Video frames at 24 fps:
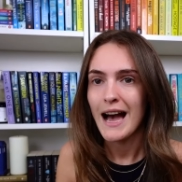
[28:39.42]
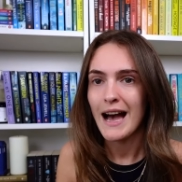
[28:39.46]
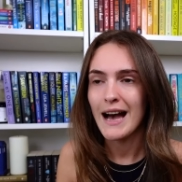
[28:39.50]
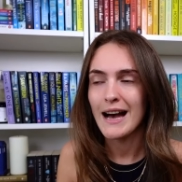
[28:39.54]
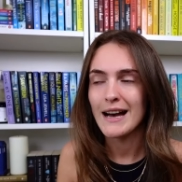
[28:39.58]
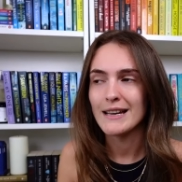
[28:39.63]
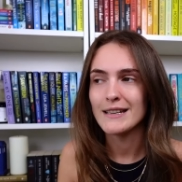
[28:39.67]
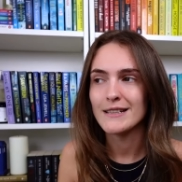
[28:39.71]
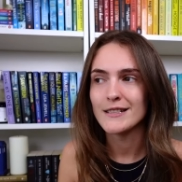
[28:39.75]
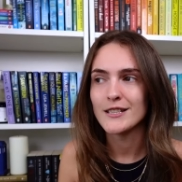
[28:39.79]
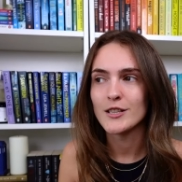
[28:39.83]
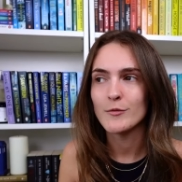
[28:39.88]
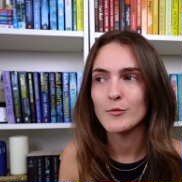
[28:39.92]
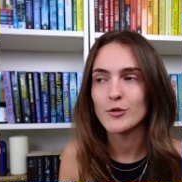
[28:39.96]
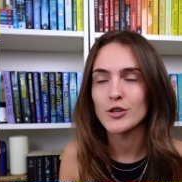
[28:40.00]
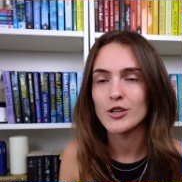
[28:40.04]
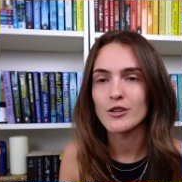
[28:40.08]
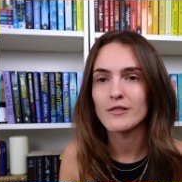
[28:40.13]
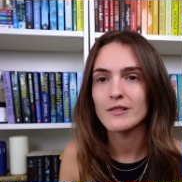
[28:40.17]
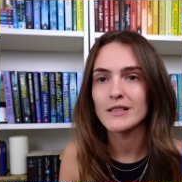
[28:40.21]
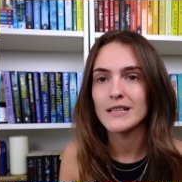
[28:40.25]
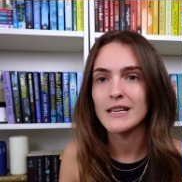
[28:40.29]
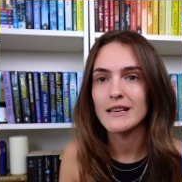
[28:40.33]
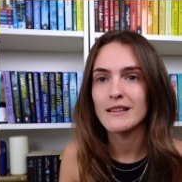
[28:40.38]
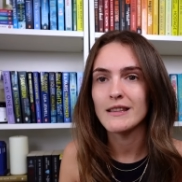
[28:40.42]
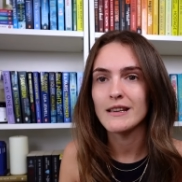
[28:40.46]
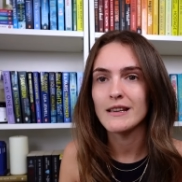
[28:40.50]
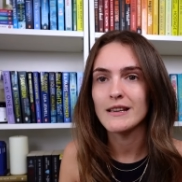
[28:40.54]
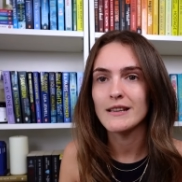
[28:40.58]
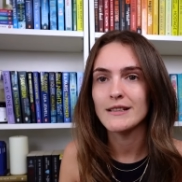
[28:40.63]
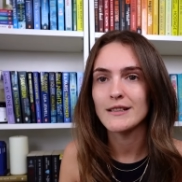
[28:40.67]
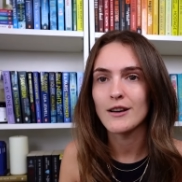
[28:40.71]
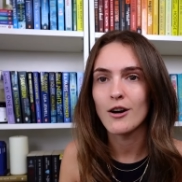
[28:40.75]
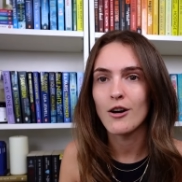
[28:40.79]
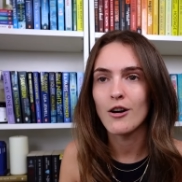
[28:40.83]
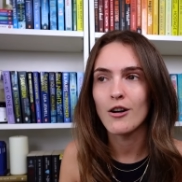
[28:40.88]
and the majority of
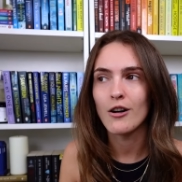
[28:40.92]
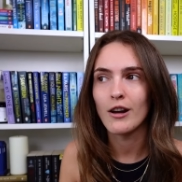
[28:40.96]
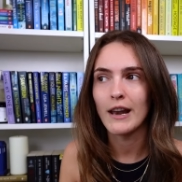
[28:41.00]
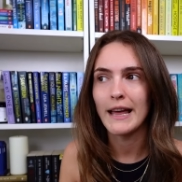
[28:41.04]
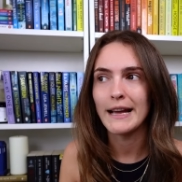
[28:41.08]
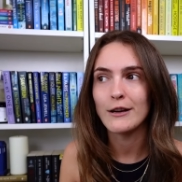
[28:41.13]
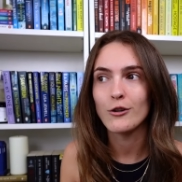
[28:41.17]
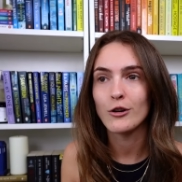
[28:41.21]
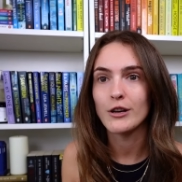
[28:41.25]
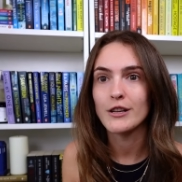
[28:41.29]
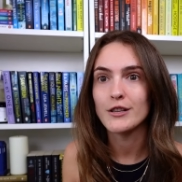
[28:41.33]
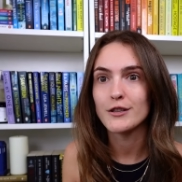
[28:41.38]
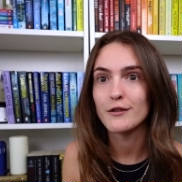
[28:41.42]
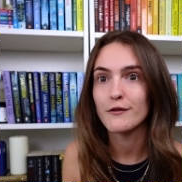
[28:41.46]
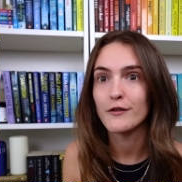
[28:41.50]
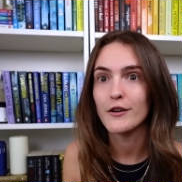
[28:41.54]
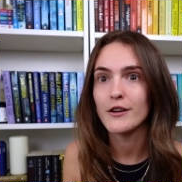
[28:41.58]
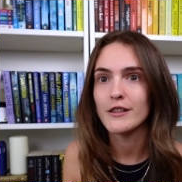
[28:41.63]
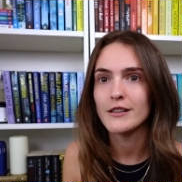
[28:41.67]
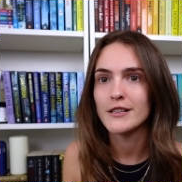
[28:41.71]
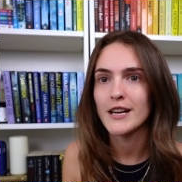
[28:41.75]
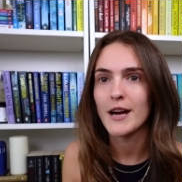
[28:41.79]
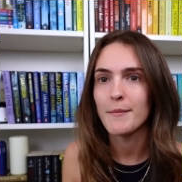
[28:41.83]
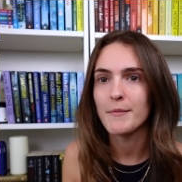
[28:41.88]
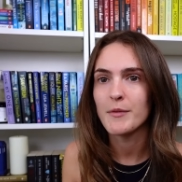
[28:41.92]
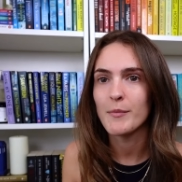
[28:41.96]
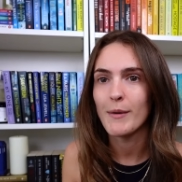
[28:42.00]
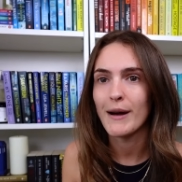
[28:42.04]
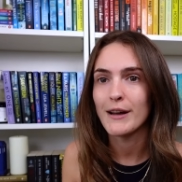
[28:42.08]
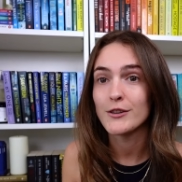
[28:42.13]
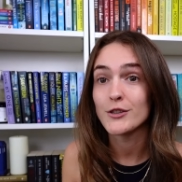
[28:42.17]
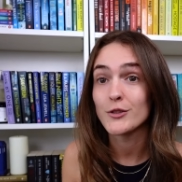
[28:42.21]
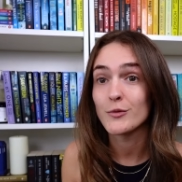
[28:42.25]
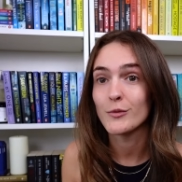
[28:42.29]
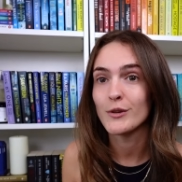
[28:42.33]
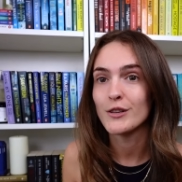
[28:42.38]
these are like gone into further depth but
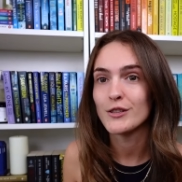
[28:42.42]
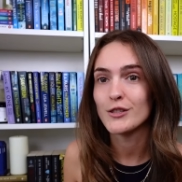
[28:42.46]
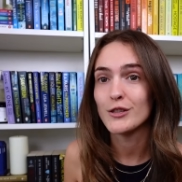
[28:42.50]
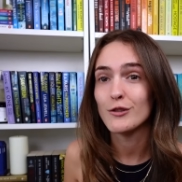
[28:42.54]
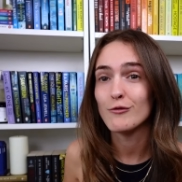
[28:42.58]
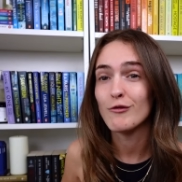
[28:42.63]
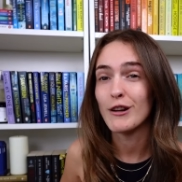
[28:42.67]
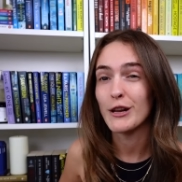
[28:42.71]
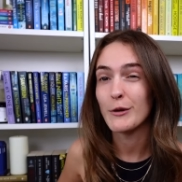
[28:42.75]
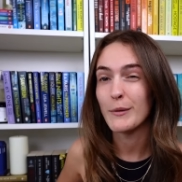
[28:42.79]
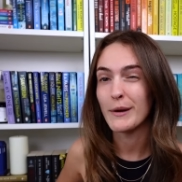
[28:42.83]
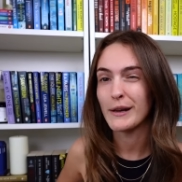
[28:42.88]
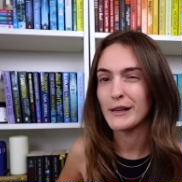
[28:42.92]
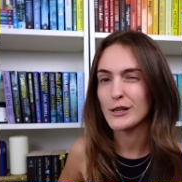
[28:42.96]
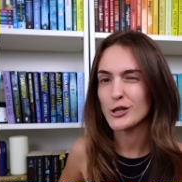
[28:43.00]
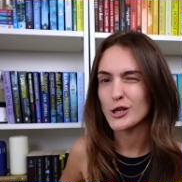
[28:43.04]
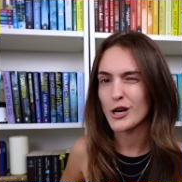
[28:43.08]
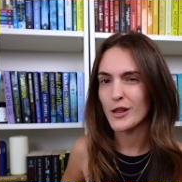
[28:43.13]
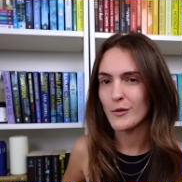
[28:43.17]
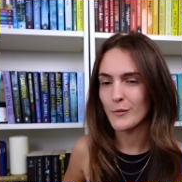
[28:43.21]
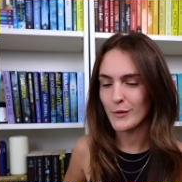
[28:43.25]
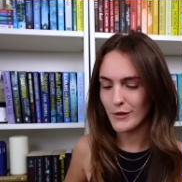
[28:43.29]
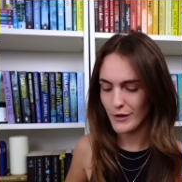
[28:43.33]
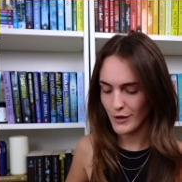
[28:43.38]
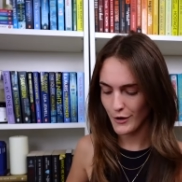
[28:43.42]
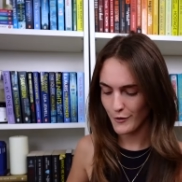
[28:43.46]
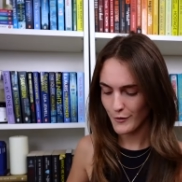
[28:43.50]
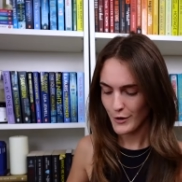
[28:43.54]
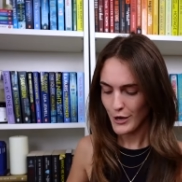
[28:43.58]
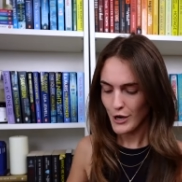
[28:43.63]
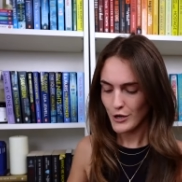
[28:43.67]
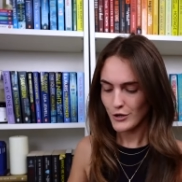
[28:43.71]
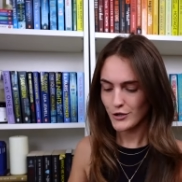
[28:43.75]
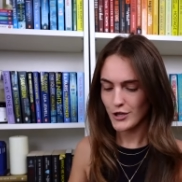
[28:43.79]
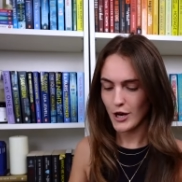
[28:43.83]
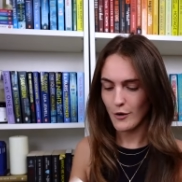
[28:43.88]
I just wanted to really quickly share them with you.
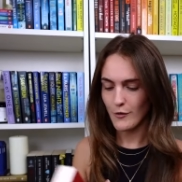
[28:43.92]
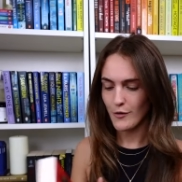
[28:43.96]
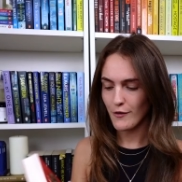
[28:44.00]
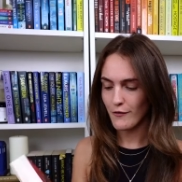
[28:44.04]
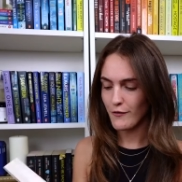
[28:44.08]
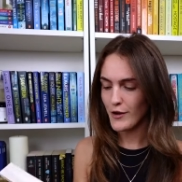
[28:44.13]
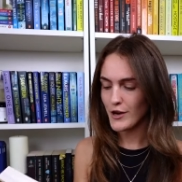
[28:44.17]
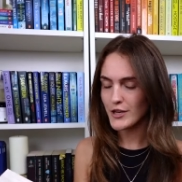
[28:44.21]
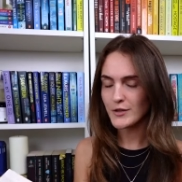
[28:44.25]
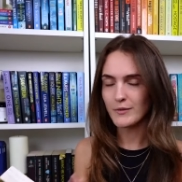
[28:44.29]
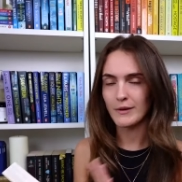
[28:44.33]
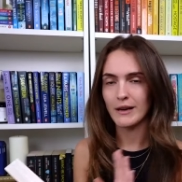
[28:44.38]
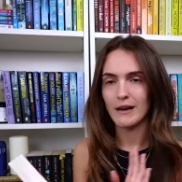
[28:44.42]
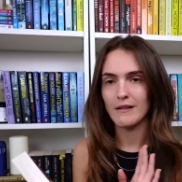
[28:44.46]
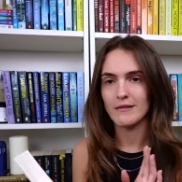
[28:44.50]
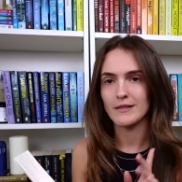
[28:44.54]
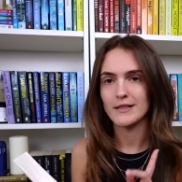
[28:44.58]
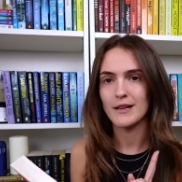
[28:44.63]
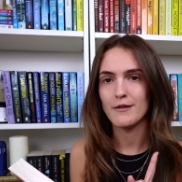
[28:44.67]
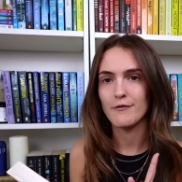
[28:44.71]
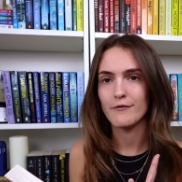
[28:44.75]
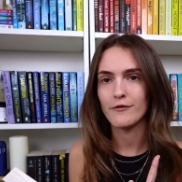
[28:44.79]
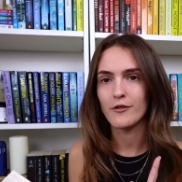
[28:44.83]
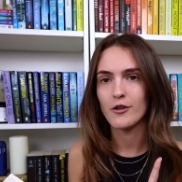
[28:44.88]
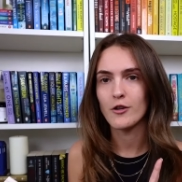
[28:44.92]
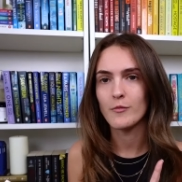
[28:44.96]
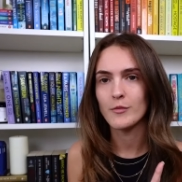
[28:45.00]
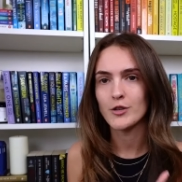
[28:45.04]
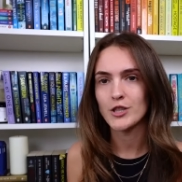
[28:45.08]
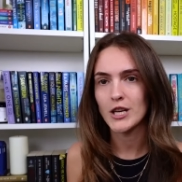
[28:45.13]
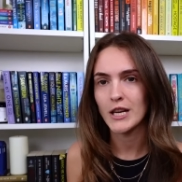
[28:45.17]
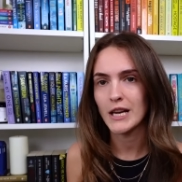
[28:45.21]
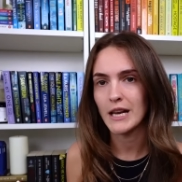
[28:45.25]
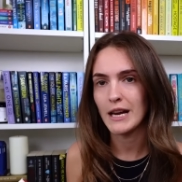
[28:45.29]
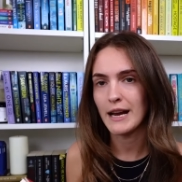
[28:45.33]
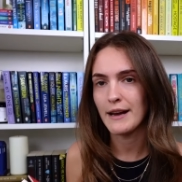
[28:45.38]
So the first one I was sent from
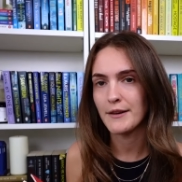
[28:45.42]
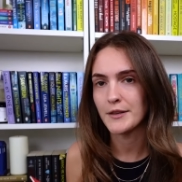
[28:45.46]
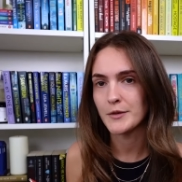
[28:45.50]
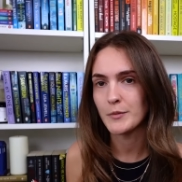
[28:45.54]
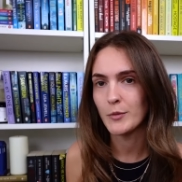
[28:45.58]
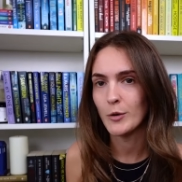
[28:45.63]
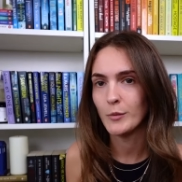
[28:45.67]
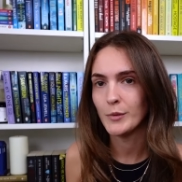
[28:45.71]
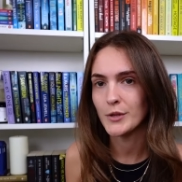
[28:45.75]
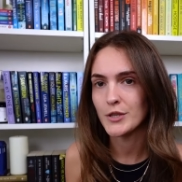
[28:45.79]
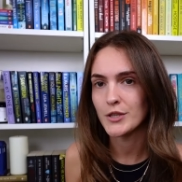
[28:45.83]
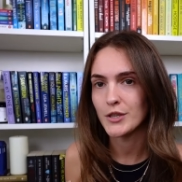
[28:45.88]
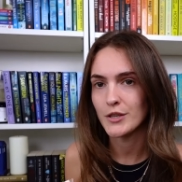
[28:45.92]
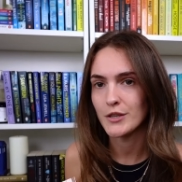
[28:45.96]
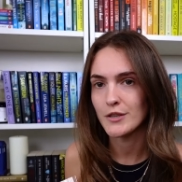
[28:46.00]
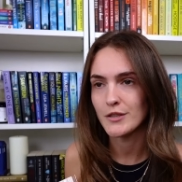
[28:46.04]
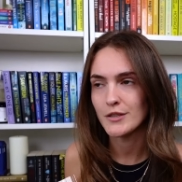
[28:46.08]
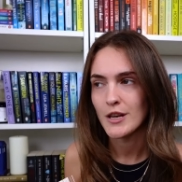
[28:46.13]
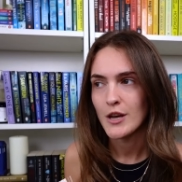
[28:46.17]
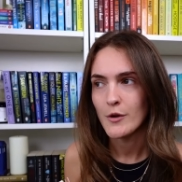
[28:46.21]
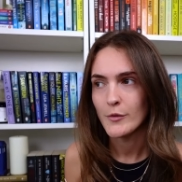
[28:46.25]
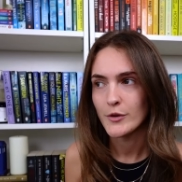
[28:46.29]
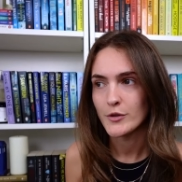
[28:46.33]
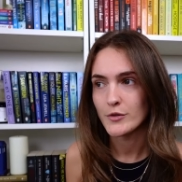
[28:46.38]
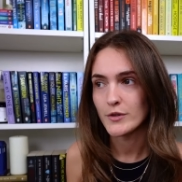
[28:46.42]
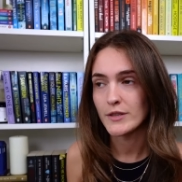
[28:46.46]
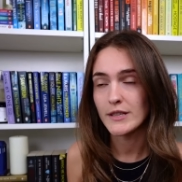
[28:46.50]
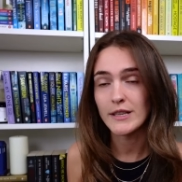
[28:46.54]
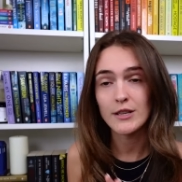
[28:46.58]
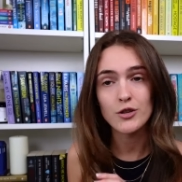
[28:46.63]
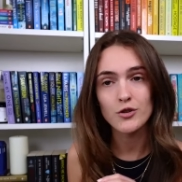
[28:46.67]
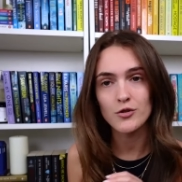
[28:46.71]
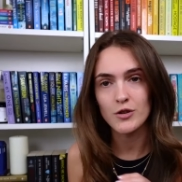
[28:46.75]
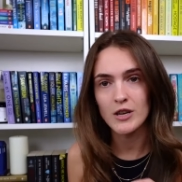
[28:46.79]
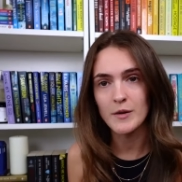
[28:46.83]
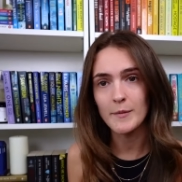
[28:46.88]
Chicken House Publishers which was
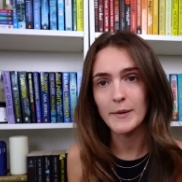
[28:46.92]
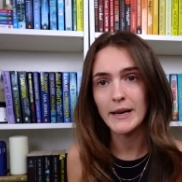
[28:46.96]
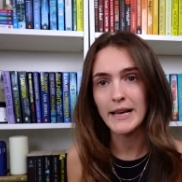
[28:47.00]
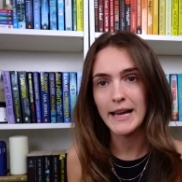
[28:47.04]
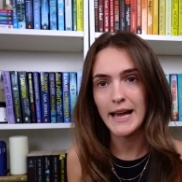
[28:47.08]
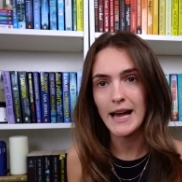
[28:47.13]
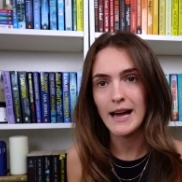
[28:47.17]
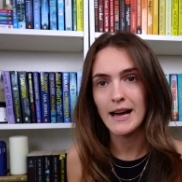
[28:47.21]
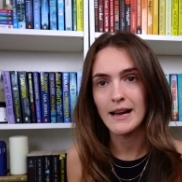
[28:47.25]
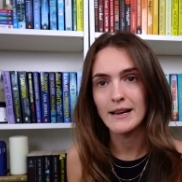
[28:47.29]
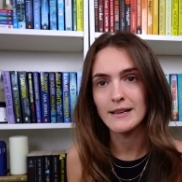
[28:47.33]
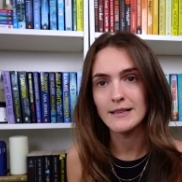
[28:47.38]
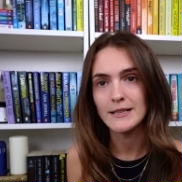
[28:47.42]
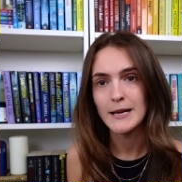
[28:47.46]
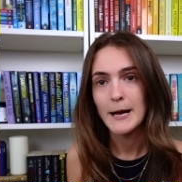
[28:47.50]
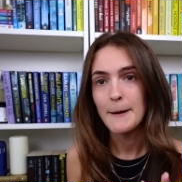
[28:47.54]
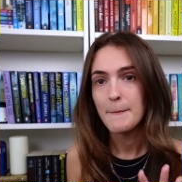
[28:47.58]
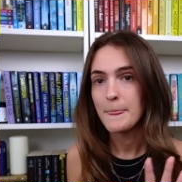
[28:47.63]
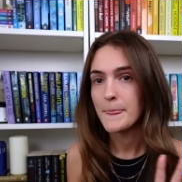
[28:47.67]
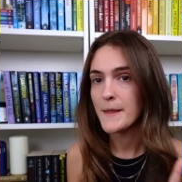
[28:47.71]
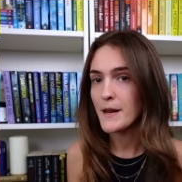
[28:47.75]
extremely kind.